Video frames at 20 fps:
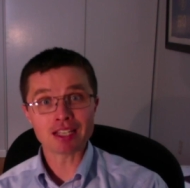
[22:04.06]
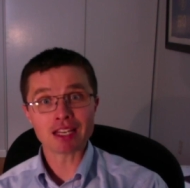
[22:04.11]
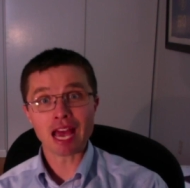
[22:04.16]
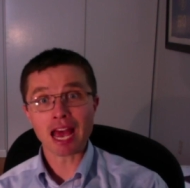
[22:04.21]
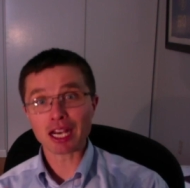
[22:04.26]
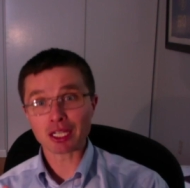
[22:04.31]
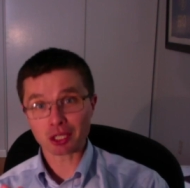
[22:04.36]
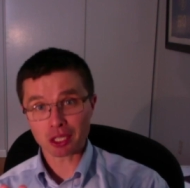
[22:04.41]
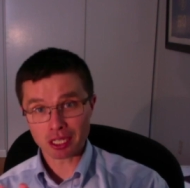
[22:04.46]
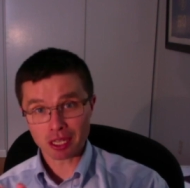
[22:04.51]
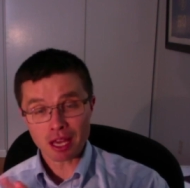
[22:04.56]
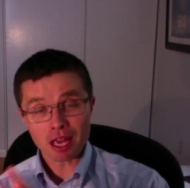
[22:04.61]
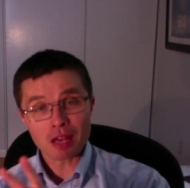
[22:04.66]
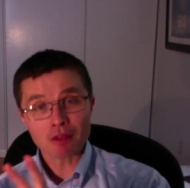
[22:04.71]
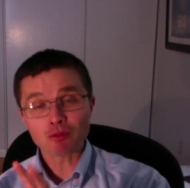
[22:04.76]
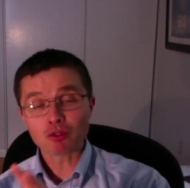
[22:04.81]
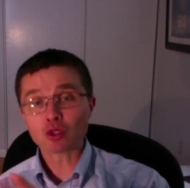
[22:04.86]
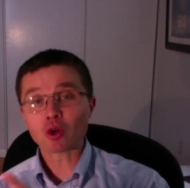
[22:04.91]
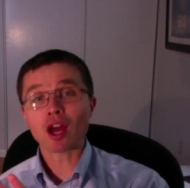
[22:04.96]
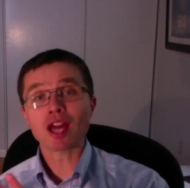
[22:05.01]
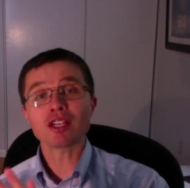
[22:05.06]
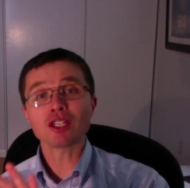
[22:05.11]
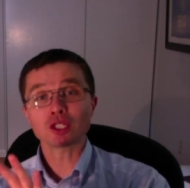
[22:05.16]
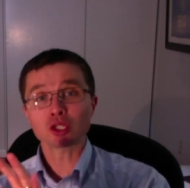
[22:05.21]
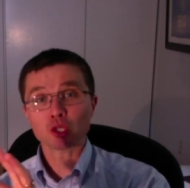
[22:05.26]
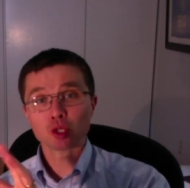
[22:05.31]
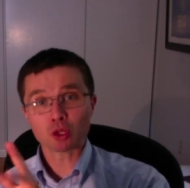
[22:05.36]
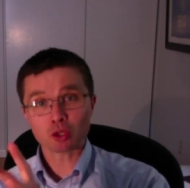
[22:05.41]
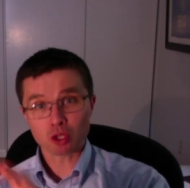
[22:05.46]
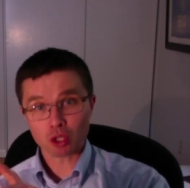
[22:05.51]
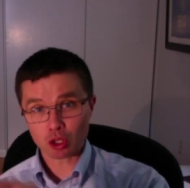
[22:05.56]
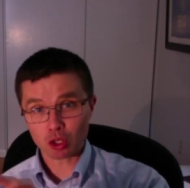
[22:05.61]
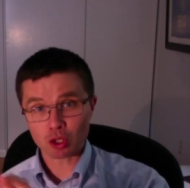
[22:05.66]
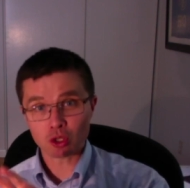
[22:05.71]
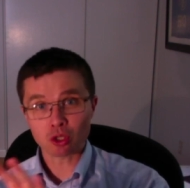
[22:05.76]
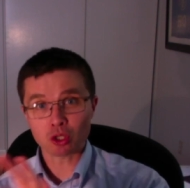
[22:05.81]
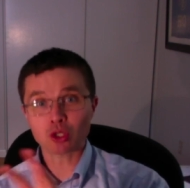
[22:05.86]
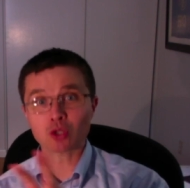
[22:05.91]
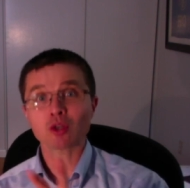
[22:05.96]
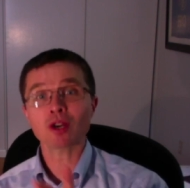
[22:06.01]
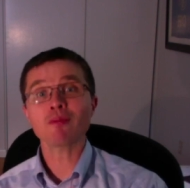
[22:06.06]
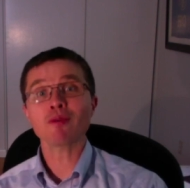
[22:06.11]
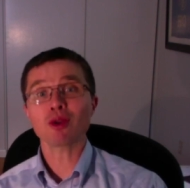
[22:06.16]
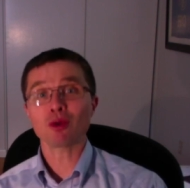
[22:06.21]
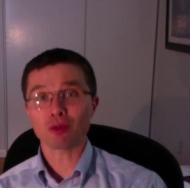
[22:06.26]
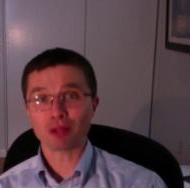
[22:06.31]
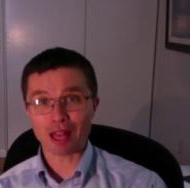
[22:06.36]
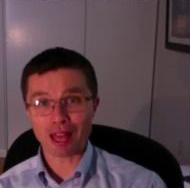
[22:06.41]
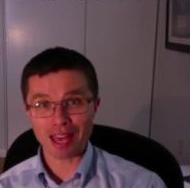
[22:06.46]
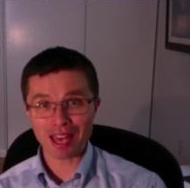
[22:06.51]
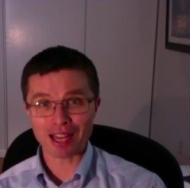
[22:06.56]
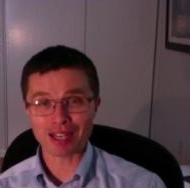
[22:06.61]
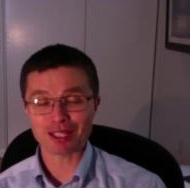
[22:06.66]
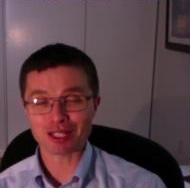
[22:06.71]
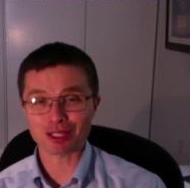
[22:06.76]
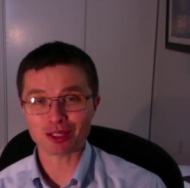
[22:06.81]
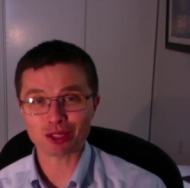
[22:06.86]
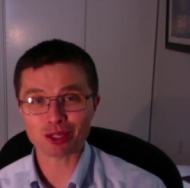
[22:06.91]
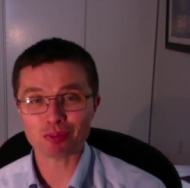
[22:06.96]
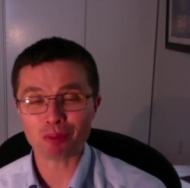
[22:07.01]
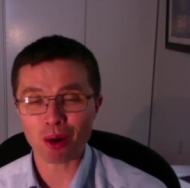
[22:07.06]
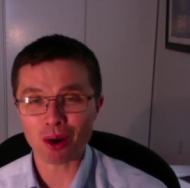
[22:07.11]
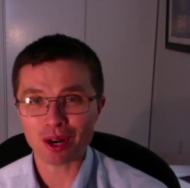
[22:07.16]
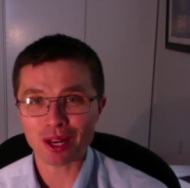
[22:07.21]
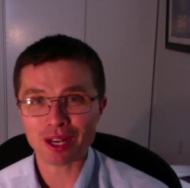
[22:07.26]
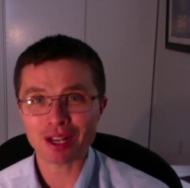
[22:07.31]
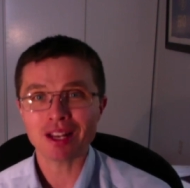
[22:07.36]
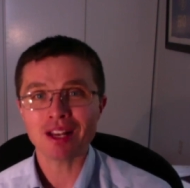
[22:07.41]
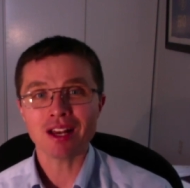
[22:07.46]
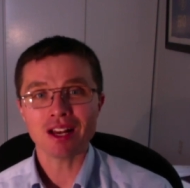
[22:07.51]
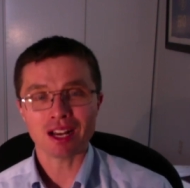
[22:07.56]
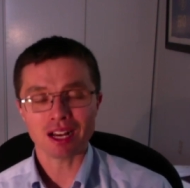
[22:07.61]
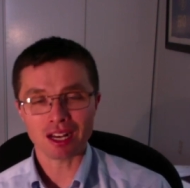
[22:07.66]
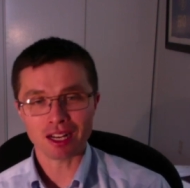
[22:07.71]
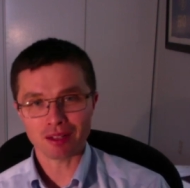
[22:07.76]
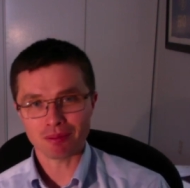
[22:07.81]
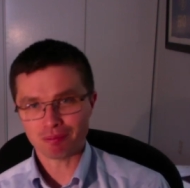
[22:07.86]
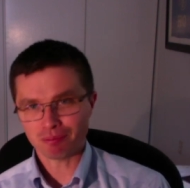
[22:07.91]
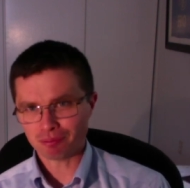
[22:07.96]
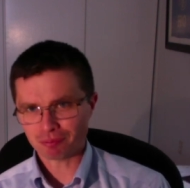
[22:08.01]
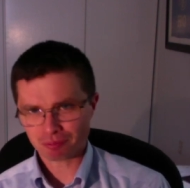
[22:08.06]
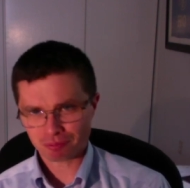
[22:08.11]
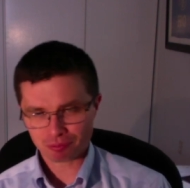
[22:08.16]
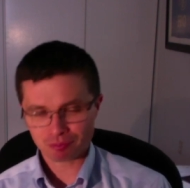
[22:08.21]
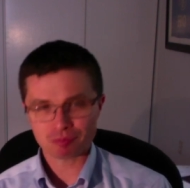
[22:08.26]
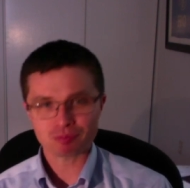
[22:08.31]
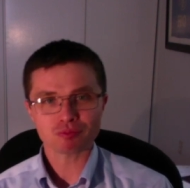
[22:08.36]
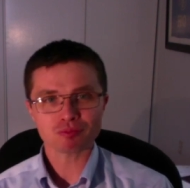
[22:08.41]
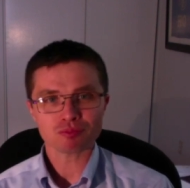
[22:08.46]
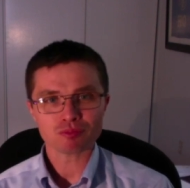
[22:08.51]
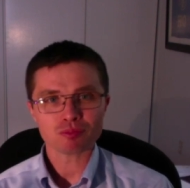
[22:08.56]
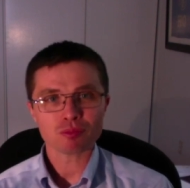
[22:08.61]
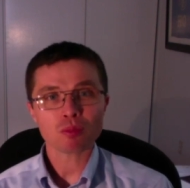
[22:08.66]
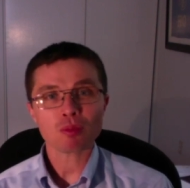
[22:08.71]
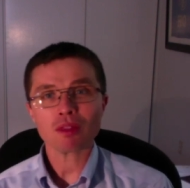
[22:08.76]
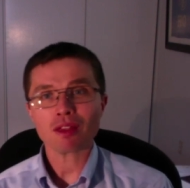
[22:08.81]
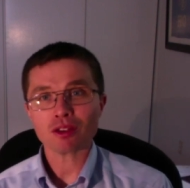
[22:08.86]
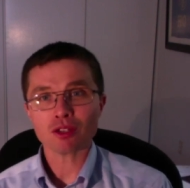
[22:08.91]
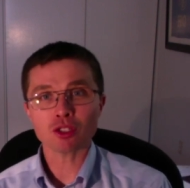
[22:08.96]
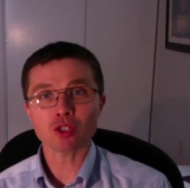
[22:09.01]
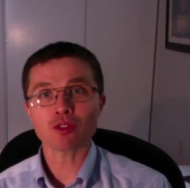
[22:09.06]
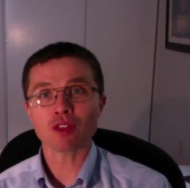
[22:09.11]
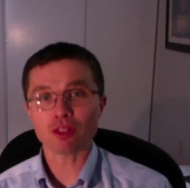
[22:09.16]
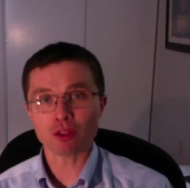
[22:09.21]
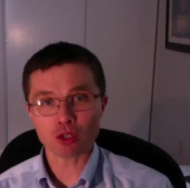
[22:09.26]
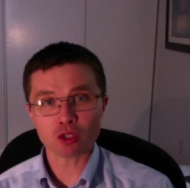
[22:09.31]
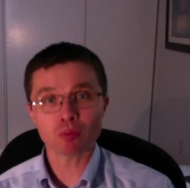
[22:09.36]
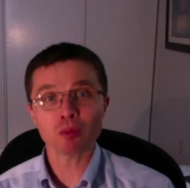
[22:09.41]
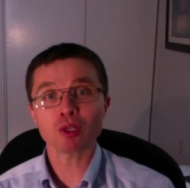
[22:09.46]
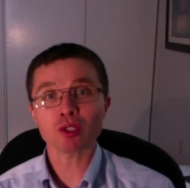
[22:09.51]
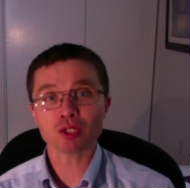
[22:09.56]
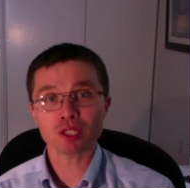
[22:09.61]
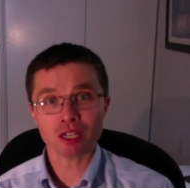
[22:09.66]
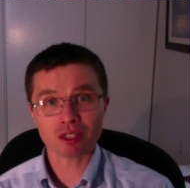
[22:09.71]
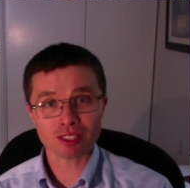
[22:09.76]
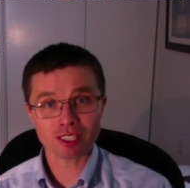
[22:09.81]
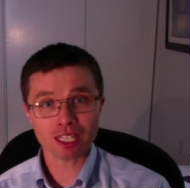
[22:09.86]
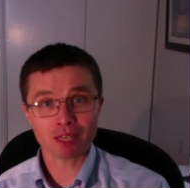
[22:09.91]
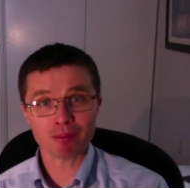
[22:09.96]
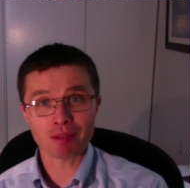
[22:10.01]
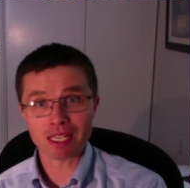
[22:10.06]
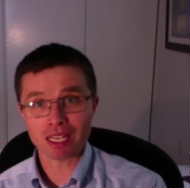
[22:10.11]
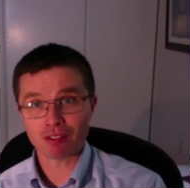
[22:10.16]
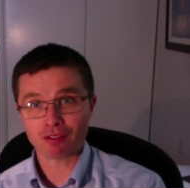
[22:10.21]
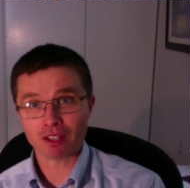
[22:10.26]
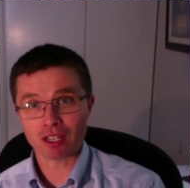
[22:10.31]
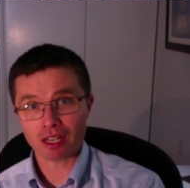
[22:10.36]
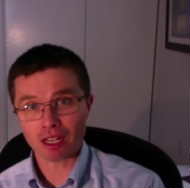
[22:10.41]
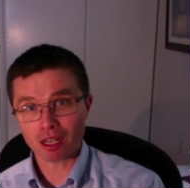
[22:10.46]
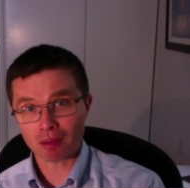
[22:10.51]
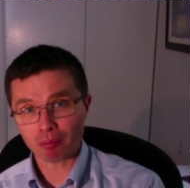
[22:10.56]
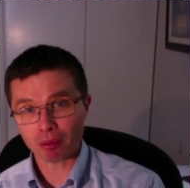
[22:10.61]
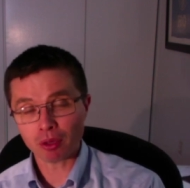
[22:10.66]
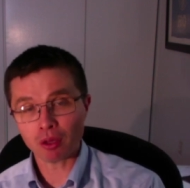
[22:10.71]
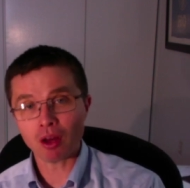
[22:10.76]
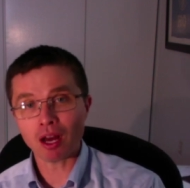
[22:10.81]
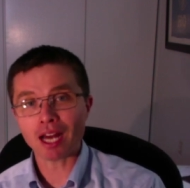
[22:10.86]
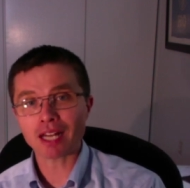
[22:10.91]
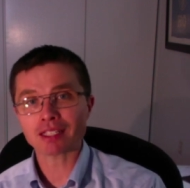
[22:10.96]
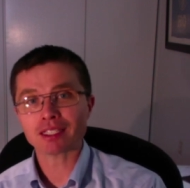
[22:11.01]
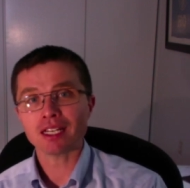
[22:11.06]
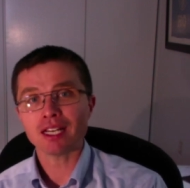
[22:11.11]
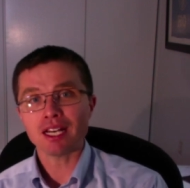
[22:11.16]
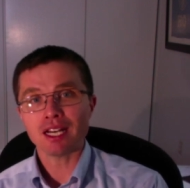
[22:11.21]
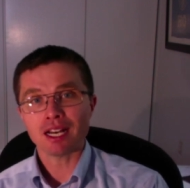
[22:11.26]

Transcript: actually trying to distribute land in Sparta so that those mercenaries can be given a plot.